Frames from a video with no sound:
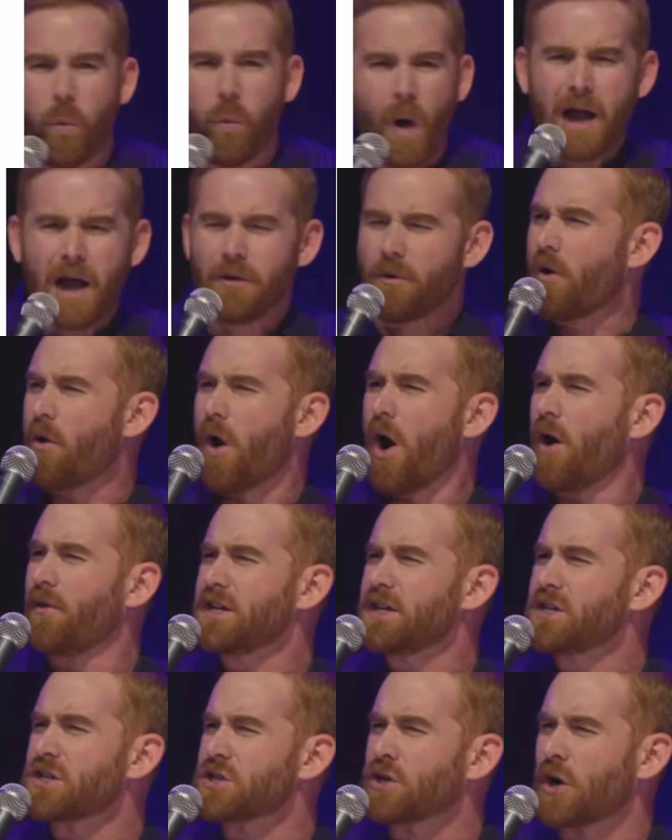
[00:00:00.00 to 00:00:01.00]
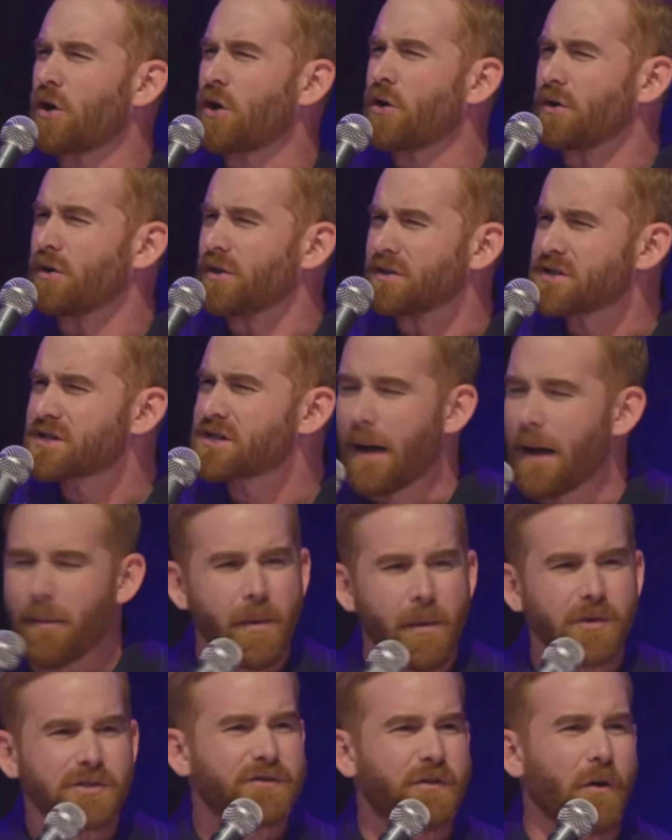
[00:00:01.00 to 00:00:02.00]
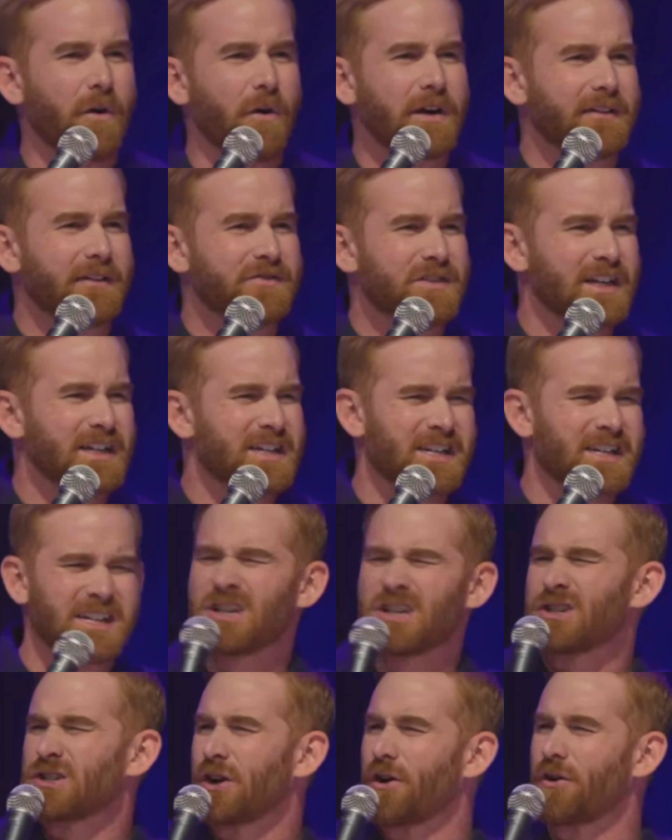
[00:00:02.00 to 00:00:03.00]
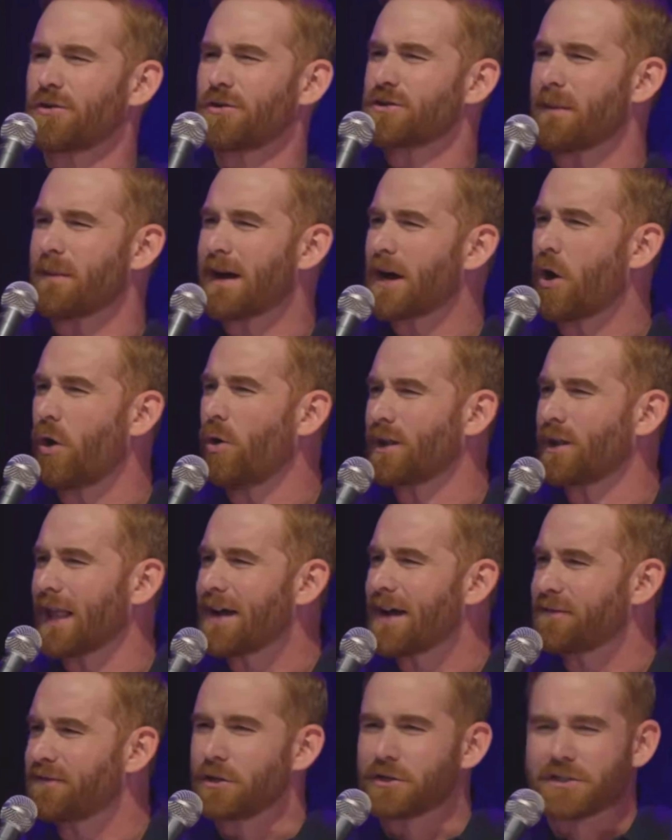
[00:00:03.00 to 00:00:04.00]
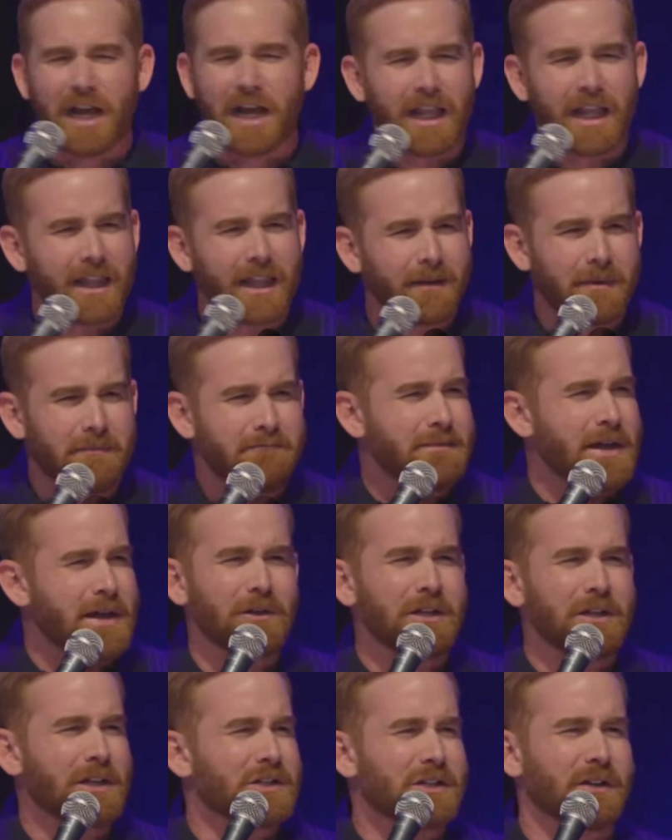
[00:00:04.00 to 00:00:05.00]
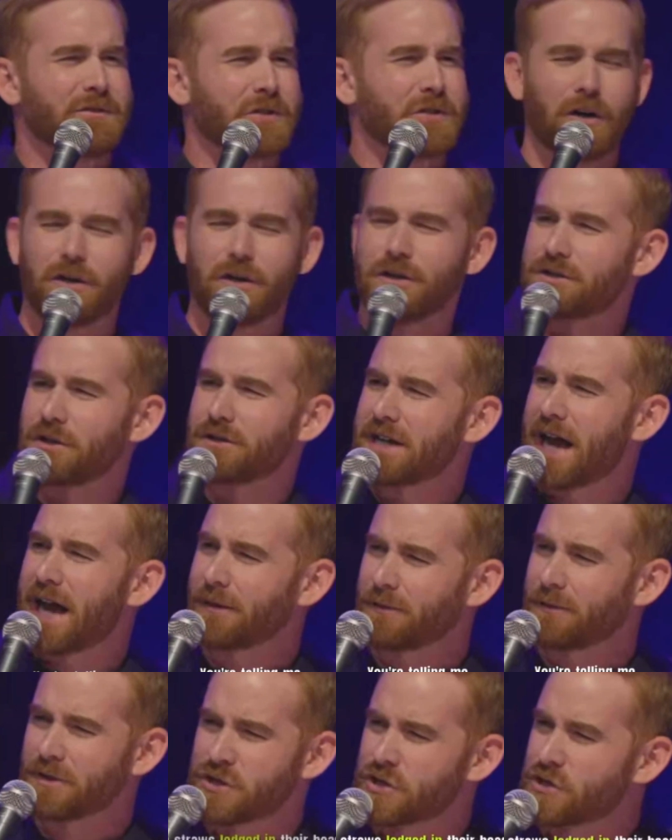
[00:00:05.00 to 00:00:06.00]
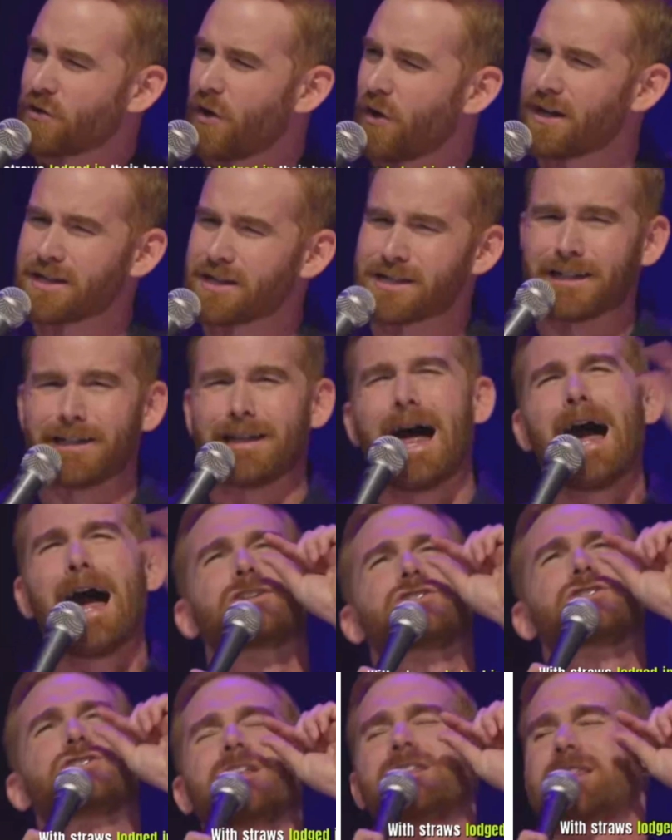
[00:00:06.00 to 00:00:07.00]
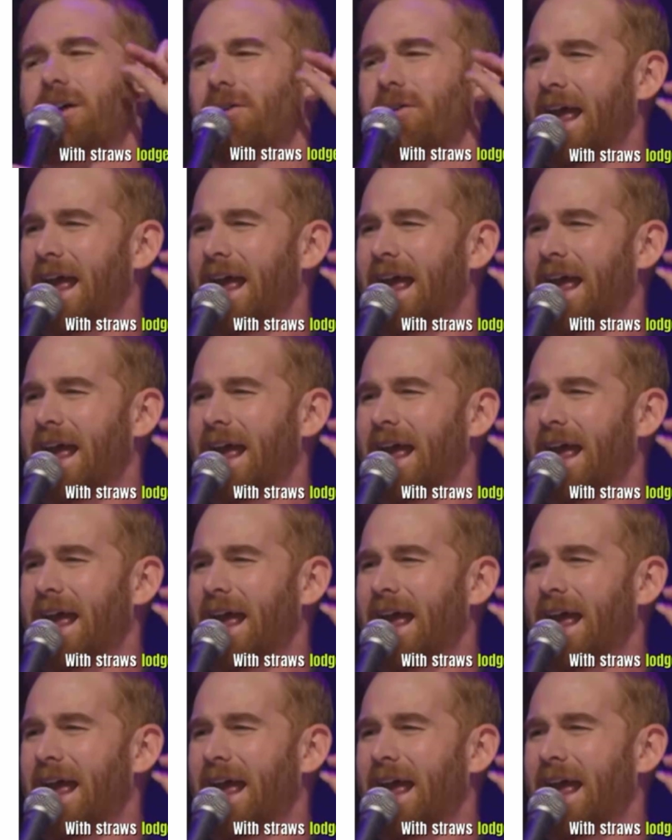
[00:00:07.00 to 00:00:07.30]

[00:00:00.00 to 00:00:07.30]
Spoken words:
Where are all these turtles? I'm almost 40. I've seen 6 turtles my whole life. You're telling me millions of turtles are dying with straws lodged in their